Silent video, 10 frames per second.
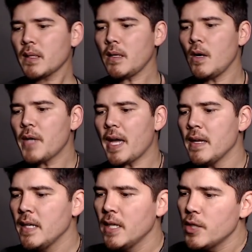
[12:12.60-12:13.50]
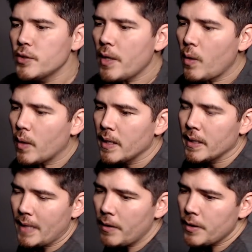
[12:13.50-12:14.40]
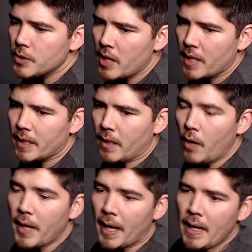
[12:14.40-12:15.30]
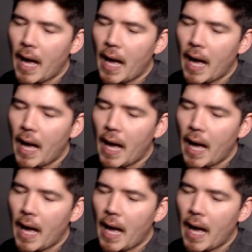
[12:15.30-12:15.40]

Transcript: Okay, so now you're thinking, okay,